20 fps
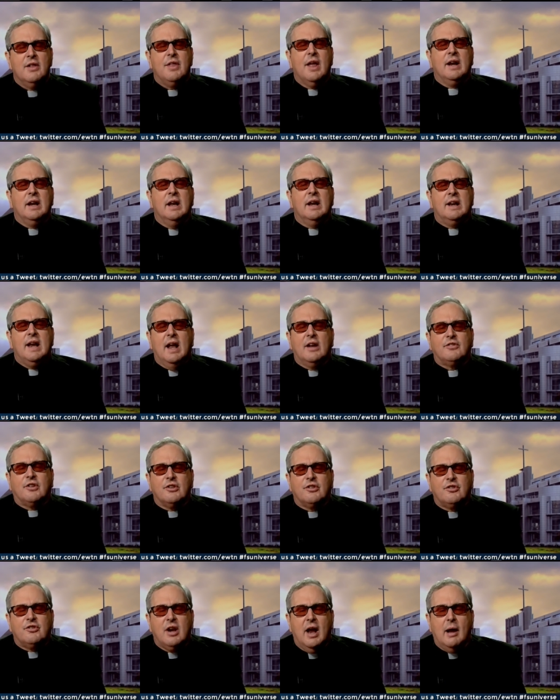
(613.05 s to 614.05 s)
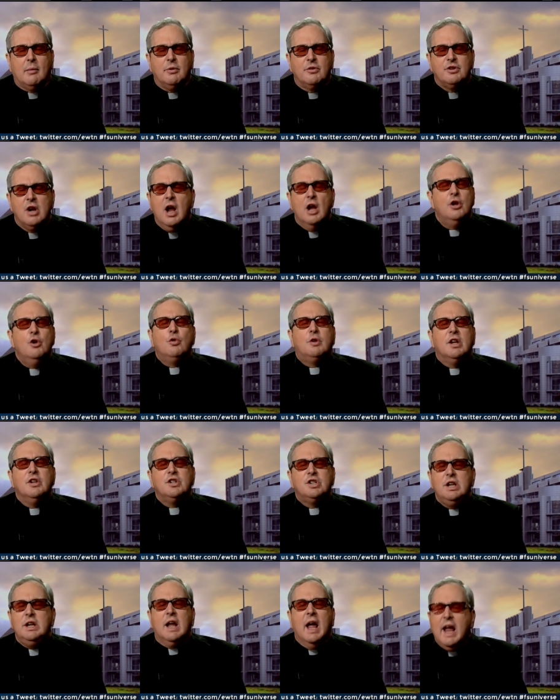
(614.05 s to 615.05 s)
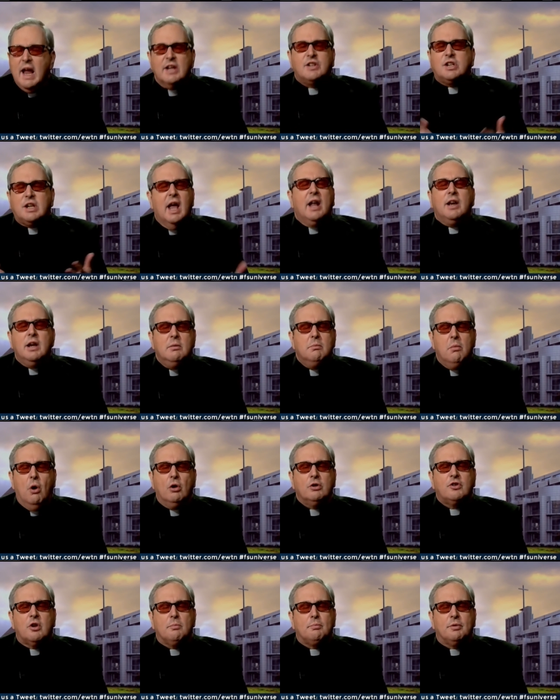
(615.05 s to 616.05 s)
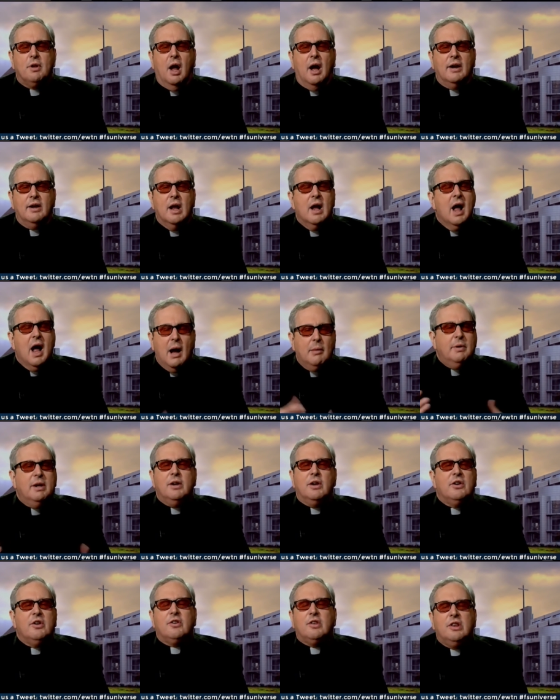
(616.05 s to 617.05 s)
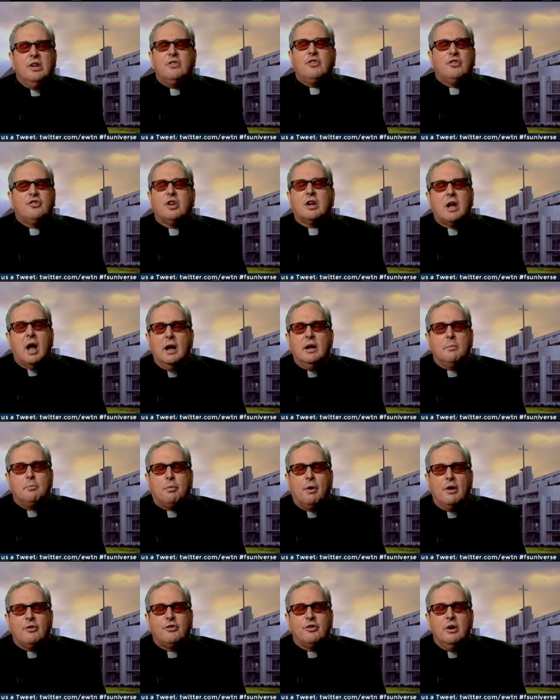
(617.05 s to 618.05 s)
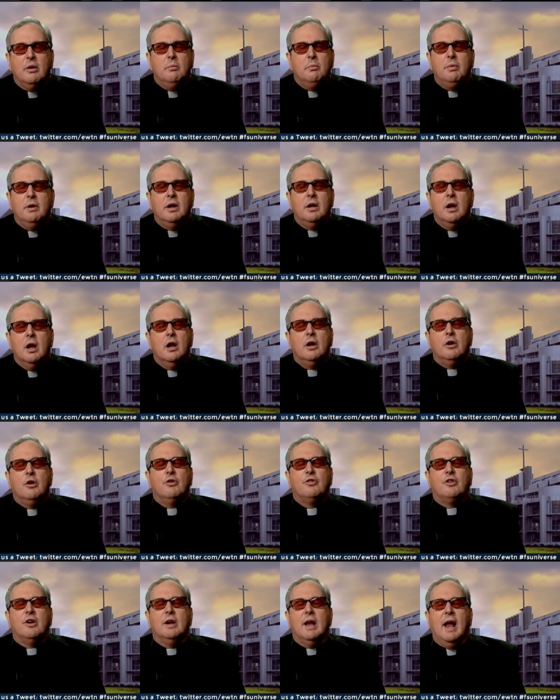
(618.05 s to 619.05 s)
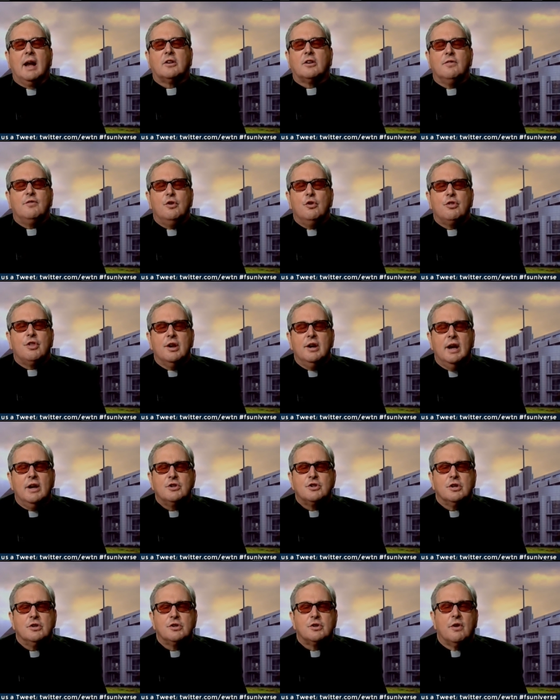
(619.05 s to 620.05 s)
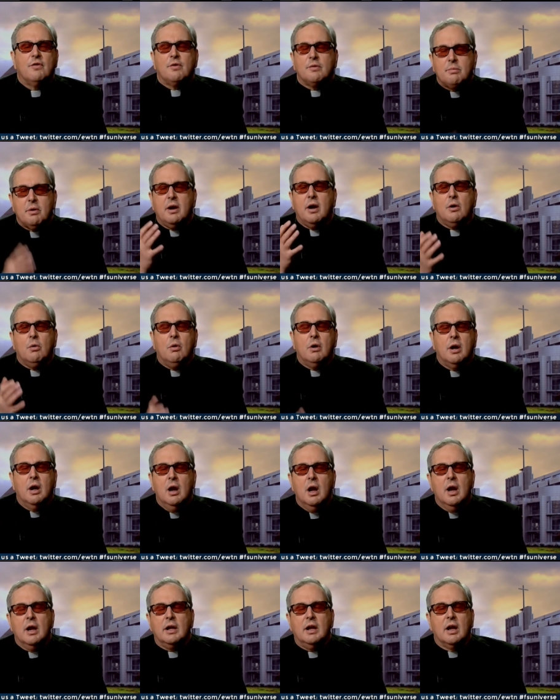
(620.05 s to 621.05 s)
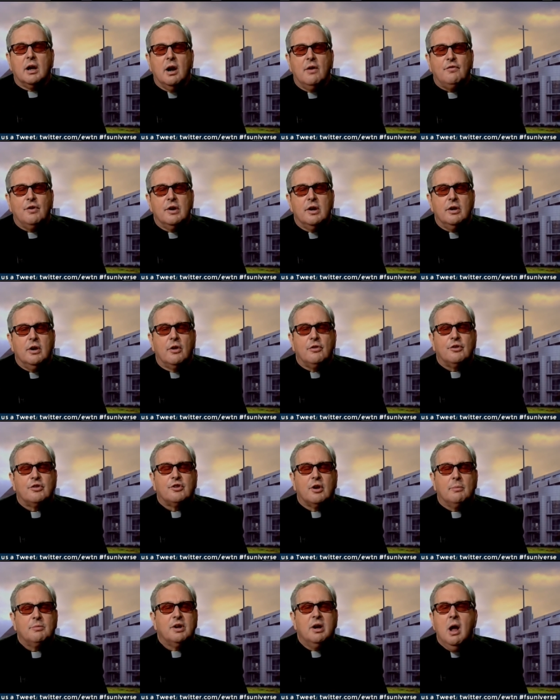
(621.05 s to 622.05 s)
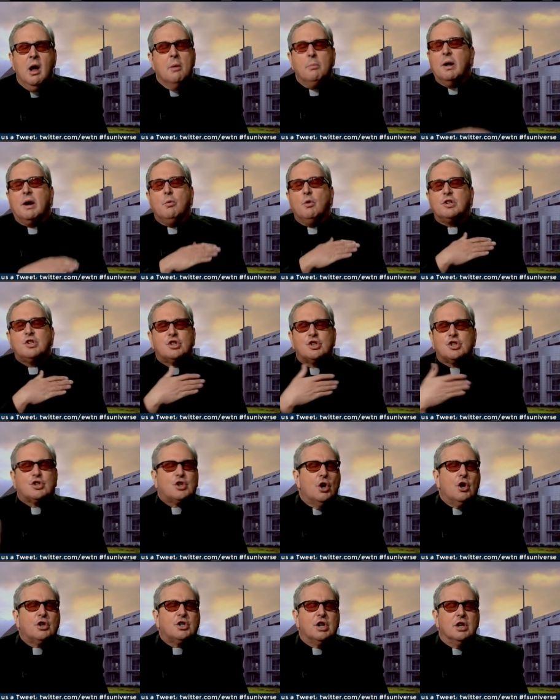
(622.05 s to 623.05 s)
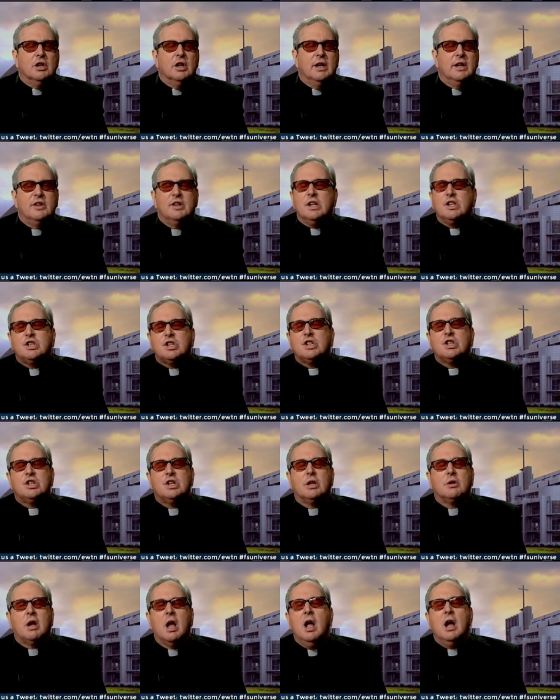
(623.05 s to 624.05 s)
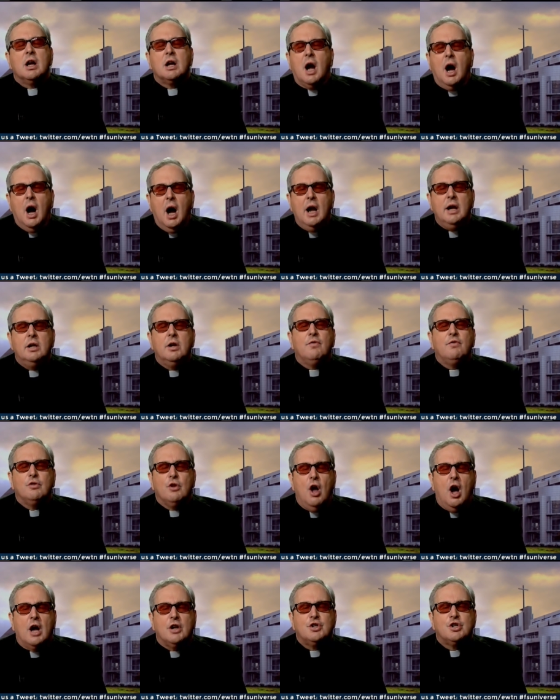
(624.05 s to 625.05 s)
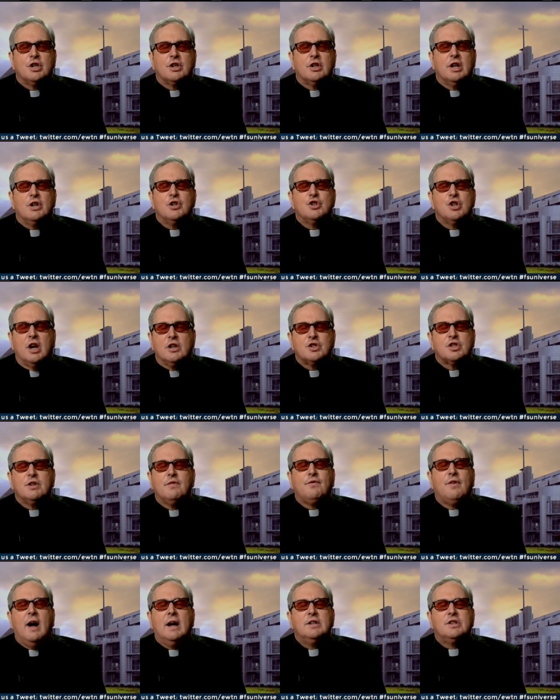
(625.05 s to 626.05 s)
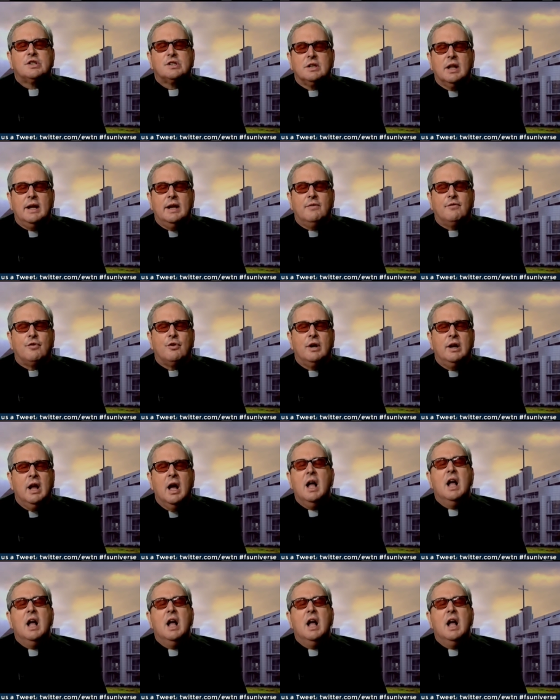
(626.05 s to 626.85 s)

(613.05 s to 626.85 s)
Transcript: that it has established, you can see it's getting multiplied. I mean, it, this is the kind of precedent being used in active euthanasia and so forth, but I don't want to get off on another subject. Right. But it was so Certainly. This is the kind of logic that well, justified slavery.